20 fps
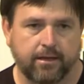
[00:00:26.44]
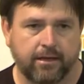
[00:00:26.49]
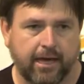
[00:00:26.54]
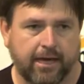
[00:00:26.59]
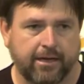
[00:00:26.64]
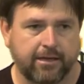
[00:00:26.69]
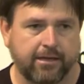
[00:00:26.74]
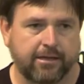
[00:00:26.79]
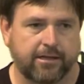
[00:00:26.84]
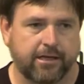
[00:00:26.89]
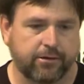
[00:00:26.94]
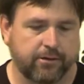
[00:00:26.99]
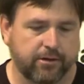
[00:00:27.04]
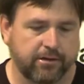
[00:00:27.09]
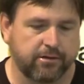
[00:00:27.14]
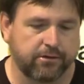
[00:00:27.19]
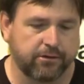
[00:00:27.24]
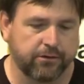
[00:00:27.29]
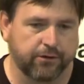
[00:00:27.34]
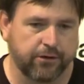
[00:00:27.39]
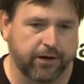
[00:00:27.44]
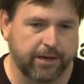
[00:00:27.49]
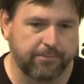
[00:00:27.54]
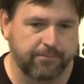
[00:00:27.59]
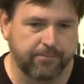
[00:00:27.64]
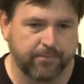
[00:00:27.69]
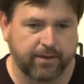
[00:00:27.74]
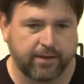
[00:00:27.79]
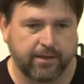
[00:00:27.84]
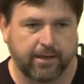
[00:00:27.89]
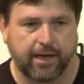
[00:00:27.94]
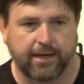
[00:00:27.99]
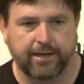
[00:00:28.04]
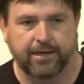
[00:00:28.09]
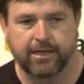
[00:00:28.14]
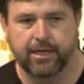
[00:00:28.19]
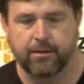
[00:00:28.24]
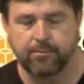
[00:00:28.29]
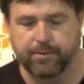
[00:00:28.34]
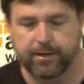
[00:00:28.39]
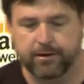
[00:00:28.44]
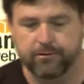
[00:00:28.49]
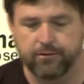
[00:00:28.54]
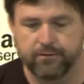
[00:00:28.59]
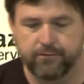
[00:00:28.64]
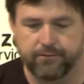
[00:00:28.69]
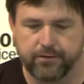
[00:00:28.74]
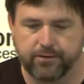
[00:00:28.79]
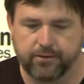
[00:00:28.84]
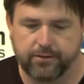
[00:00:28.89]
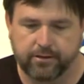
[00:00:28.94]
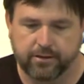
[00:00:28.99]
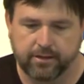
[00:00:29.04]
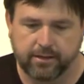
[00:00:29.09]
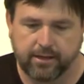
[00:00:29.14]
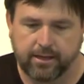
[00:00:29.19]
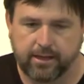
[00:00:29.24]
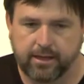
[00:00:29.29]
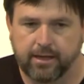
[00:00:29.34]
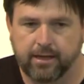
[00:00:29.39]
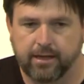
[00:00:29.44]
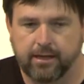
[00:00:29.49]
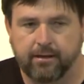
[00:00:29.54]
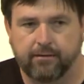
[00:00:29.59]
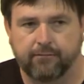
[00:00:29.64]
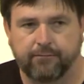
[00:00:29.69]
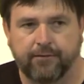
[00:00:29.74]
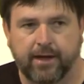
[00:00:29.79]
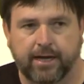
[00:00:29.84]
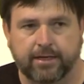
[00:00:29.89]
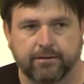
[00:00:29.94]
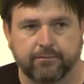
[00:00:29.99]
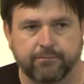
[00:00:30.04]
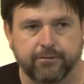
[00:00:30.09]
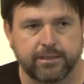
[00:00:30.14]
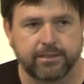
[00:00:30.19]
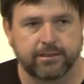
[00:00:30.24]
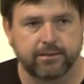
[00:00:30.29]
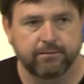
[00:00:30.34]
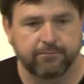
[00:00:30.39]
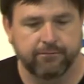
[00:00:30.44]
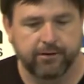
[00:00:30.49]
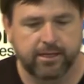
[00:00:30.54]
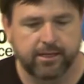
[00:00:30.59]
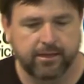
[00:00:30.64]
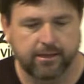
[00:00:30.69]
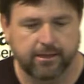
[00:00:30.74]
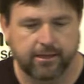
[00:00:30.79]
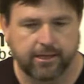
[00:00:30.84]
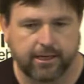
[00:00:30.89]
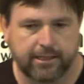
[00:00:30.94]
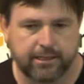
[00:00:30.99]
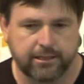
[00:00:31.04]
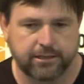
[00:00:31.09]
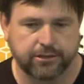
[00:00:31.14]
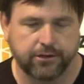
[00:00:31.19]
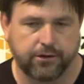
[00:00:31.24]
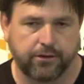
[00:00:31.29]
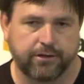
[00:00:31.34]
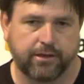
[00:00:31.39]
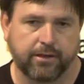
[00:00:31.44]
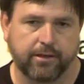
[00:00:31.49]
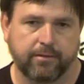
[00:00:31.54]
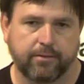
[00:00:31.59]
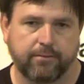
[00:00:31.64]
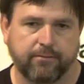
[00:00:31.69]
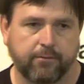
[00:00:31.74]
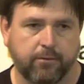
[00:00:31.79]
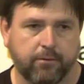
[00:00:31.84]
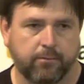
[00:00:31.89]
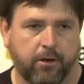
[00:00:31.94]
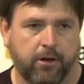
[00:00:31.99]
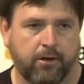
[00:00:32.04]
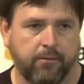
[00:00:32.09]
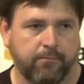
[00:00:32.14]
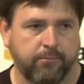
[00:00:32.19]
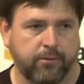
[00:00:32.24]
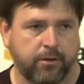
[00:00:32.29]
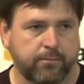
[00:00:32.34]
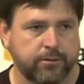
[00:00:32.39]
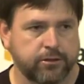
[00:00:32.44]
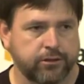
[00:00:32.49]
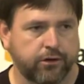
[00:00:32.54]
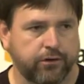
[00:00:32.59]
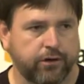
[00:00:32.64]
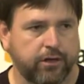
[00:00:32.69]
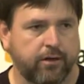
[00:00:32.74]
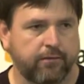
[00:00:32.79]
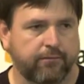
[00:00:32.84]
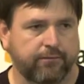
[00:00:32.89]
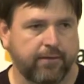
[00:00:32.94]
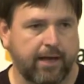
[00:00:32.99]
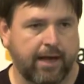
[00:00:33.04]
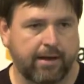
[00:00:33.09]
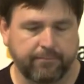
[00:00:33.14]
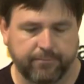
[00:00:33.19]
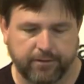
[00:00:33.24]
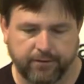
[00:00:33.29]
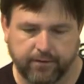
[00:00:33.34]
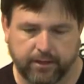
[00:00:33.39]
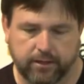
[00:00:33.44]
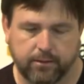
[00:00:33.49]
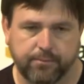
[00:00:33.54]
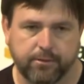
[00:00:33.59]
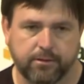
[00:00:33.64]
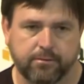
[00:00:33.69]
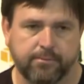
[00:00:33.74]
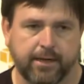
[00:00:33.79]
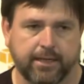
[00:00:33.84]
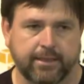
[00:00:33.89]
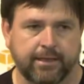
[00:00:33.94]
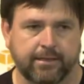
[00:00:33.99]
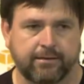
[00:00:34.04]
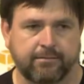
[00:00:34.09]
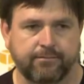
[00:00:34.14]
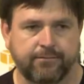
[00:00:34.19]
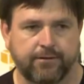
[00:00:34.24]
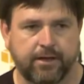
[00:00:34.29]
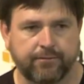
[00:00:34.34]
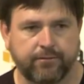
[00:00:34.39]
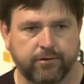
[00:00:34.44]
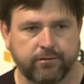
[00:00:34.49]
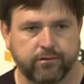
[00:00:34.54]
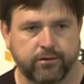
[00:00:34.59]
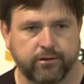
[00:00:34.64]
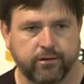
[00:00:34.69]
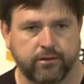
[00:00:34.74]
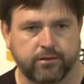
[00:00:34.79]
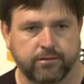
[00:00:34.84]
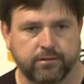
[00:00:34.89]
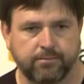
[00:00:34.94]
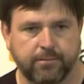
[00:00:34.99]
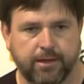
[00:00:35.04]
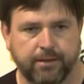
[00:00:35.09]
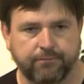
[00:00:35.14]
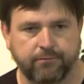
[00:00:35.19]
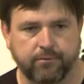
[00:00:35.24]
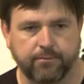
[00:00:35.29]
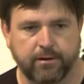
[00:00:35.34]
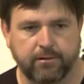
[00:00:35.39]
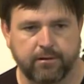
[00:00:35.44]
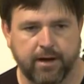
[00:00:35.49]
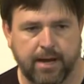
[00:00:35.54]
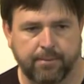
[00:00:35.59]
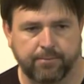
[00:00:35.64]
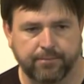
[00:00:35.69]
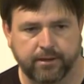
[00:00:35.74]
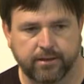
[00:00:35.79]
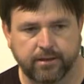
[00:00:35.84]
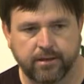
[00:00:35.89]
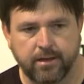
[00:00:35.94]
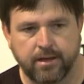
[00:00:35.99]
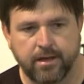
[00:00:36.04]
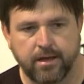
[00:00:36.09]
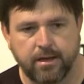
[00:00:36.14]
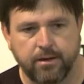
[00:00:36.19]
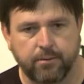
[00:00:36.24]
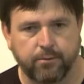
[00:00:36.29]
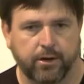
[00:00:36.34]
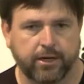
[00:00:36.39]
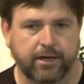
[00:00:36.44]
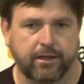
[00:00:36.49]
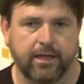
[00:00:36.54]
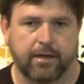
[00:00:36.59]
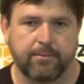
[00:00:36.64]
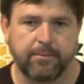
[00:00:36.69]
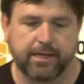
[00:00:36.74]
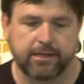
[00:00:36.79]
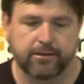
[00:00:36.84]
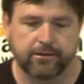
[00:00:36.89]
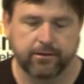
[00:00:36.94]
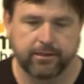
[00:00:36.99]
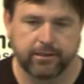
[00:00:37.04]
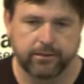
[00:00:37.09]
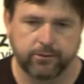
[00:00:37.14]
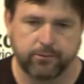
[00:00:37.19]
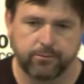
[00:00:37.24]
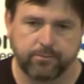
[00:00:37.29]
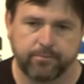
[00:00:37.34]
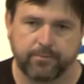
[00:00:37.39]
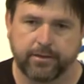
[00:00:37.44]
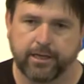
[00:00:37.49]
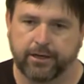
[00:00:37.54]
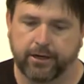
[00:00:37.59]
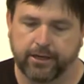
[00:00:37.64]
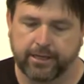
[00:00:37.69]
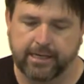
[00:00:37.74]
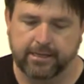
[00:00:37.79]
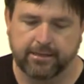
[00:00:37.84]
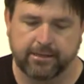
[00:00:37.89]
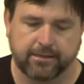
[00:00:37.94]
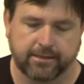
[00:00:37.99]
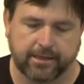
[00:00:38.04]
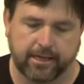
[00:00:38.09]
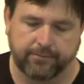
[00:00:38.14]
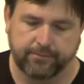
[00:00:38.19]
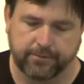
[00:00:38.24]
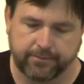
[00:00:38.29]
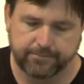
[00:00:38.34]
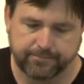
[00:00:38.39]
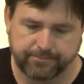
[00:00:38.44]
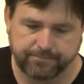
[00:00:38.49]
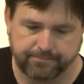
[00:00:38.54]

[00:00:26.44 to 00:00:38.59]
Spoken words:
How do you sell your story? How do you get better reviews? In fact, the recent studies showed that the majority of app developers make less than $500 a month from their apps. Why do they make so little? They don't get discovered.